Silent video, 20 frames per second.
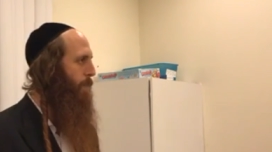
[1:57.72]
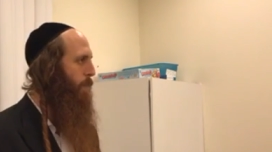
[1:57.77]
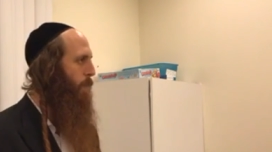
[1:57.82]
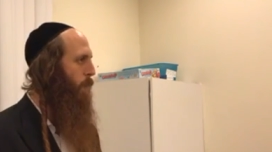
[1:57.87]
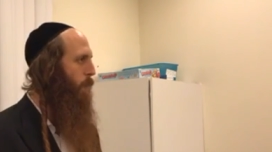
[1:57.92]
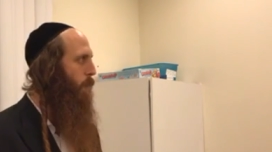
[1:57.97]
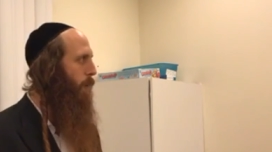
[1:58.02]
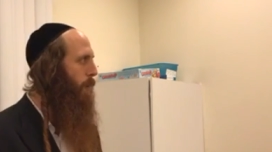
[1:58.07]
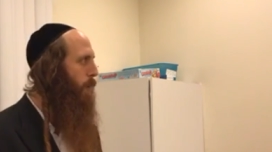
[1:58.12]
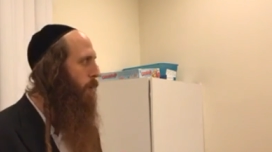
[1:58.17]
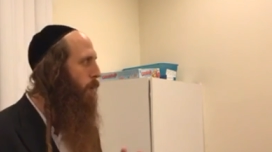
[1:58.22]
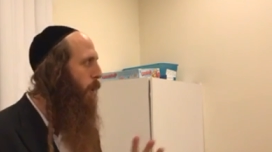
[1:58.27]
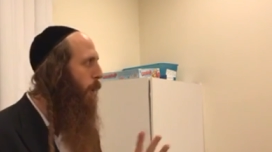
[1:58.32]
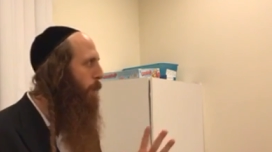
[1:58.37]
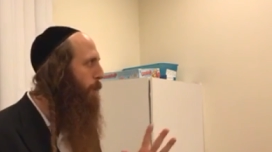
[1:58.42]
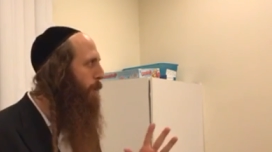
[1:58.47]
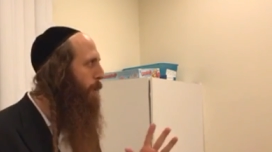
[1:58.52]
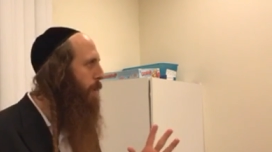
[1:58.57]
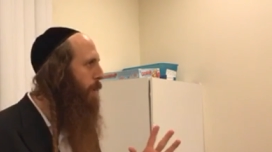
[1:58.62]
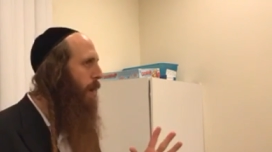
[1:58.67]
When you
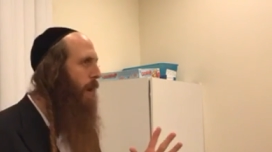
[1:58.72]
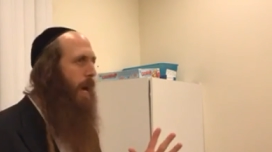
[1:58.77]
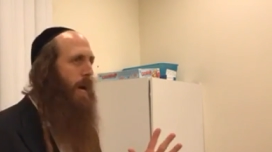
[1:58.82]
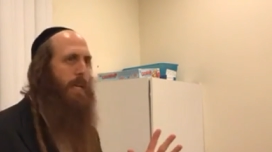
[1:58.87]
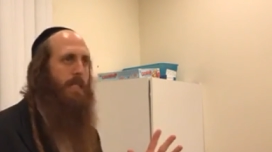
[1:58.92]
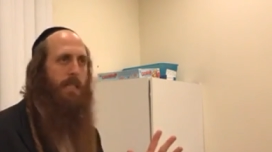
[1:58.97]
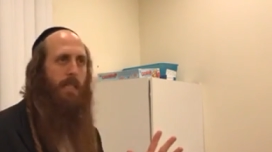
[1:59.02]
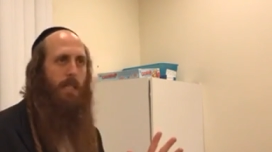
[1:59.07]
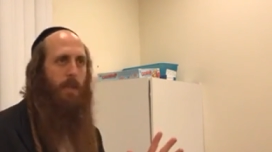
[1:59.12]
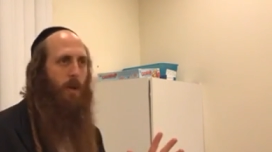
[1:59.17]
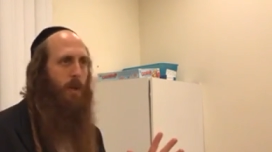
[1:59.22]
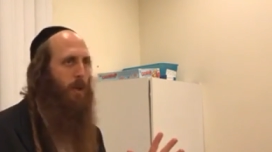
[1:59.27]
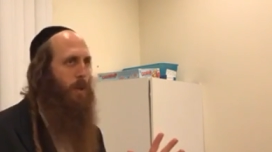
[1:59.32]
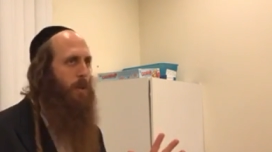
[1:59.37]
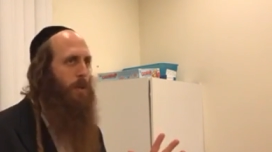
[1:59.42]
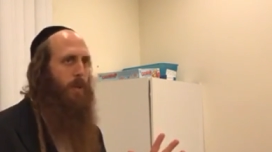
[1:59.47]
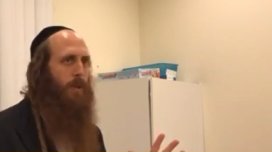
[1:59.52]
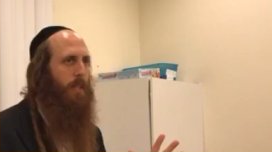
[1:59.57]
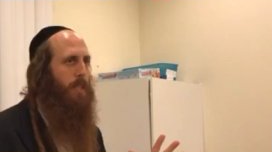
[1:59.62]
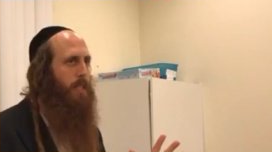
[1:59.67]
open your eyes and you
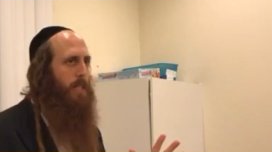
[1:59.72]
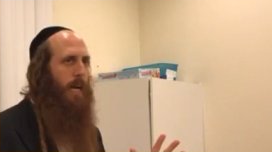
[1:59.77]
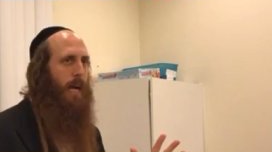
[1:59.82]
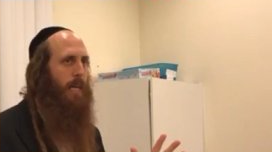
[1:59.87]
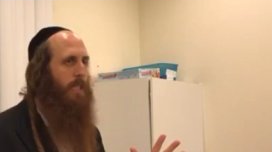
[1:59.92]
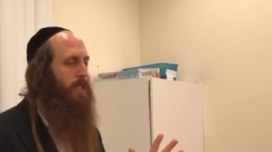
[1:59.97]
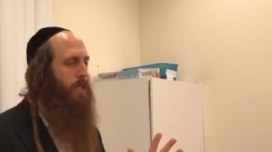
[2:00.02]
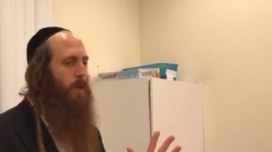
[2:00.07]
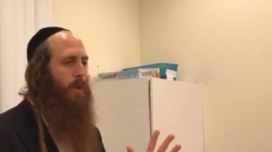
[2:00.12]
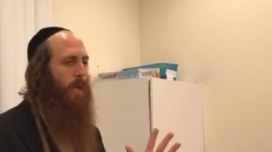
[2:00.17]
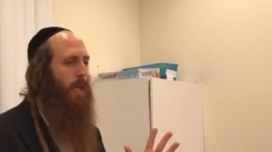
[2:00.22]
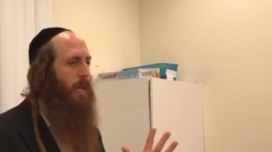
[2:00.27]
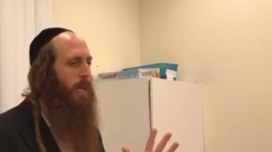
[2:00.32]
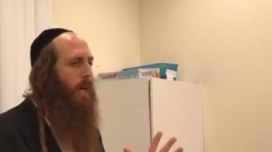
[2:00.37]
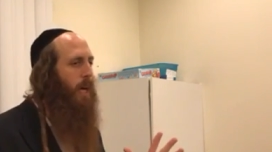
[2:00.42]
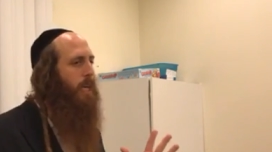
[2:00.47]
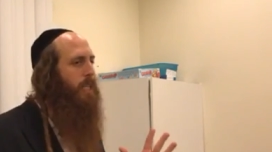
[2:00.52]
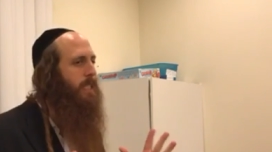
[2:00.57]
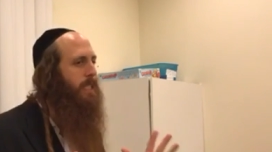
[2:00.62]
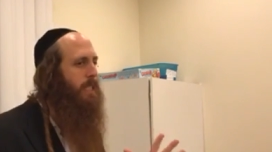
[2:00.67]
look to the sides, you
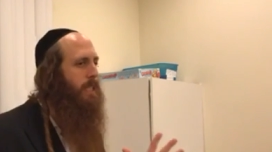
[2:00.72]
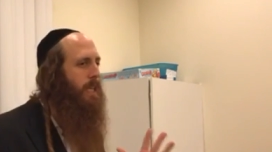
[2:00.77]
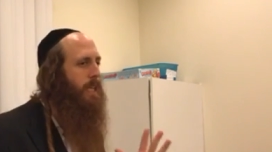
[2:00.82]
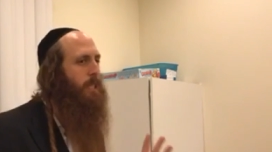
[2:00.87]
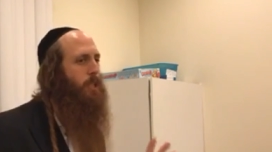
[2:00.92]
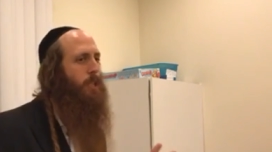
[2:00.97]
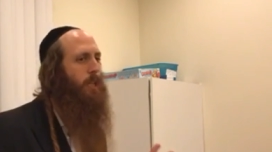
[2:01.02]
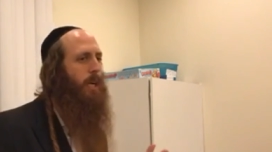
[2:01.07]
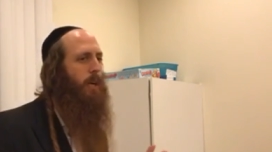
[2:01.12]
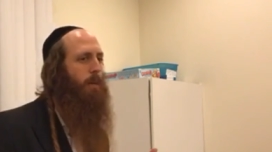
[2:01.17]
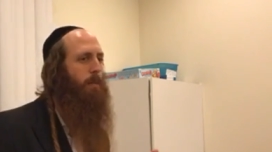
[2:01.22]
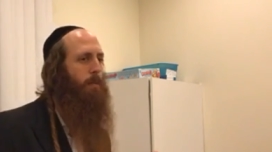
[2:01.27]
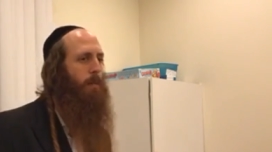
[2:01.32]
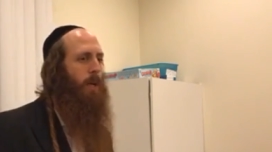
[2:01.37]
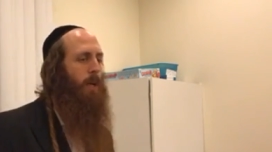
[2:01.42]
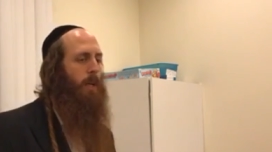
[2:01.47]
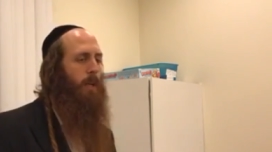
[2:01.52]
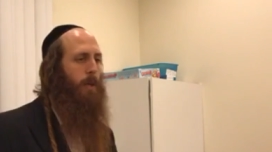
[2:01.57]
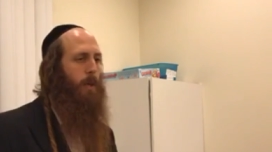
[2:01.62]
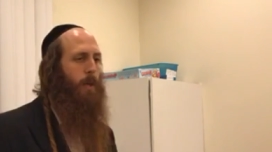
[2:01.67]
cannot see Hashem.
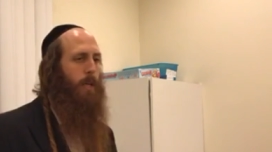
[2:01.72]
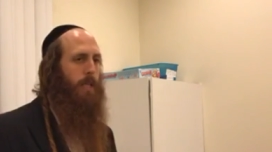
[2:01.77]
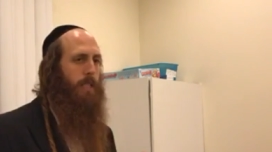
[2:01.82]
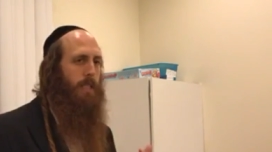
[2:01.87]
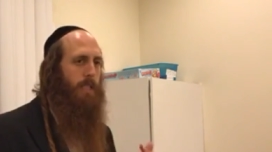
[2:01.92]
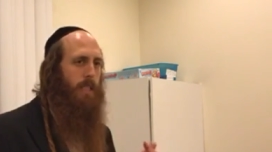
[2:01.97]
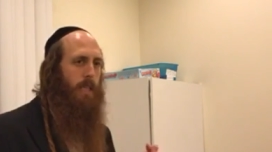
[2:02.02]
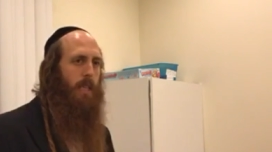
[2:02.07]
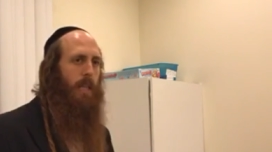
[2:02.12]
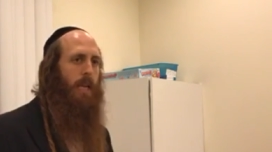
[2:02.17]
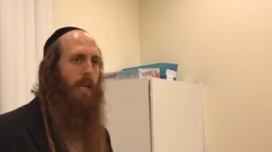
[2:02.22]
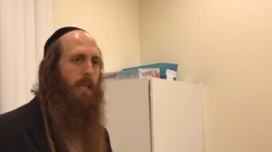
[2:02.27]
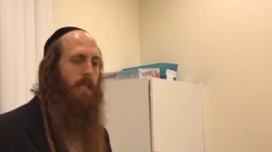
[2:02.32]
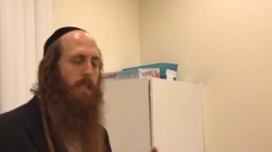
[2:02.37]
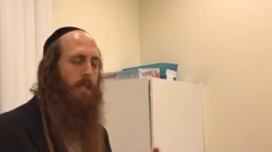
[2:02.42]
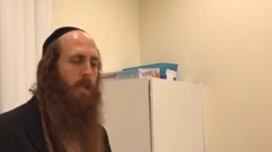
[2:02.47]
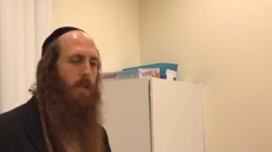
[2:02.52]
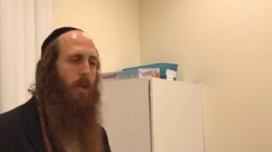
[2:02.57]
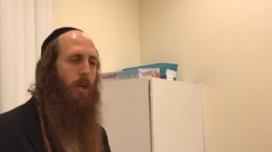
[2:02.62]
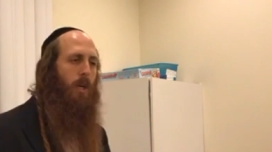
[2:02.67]
You can see the
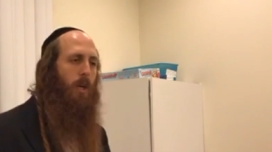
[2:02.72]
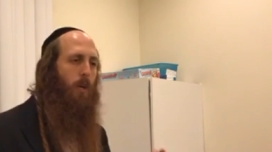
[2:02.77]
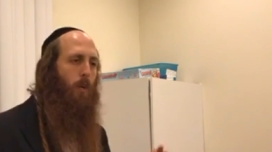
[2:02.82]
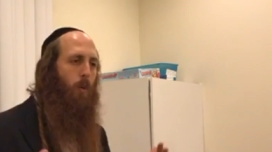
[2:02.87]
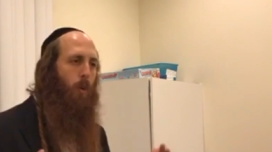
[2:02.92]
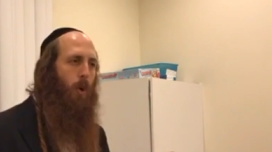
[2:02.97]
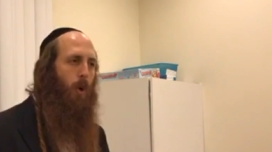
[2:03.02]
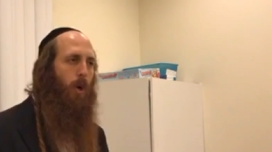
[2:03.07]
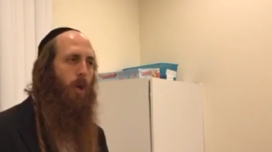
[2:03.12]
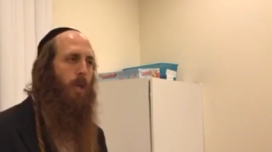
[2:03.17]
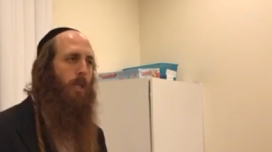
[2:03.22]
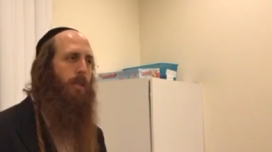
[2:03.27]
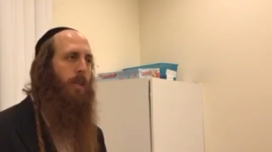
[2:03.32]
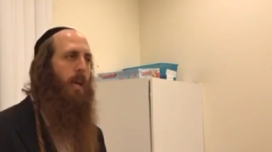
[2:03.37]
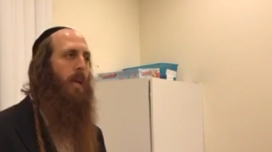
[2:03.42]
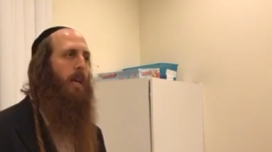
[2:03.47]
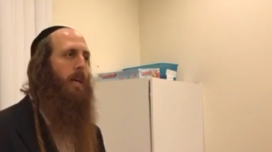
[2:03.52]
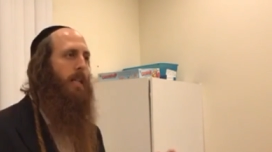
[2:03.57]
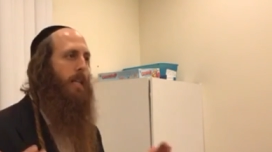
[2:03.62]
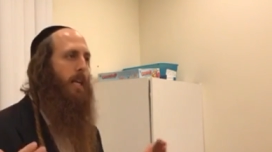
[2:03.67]
external world
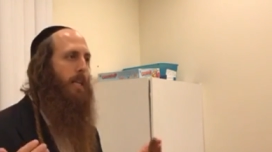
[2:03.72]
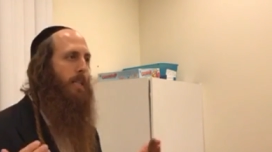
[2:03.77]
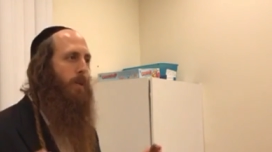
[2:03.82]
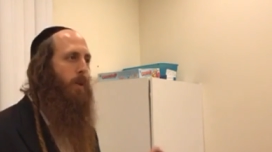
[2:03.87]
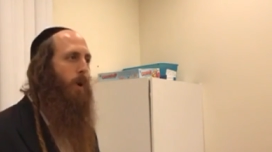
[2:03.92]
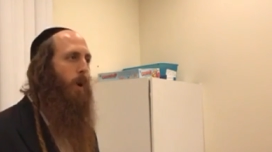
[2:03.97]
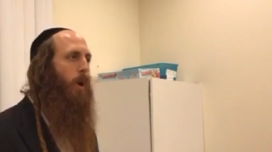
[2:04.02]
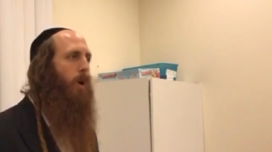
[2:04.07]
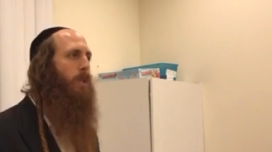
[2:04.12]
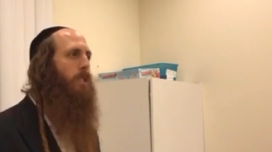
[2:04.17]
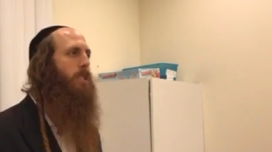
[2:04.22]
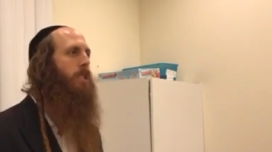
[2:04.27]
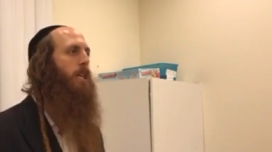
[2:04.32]
that called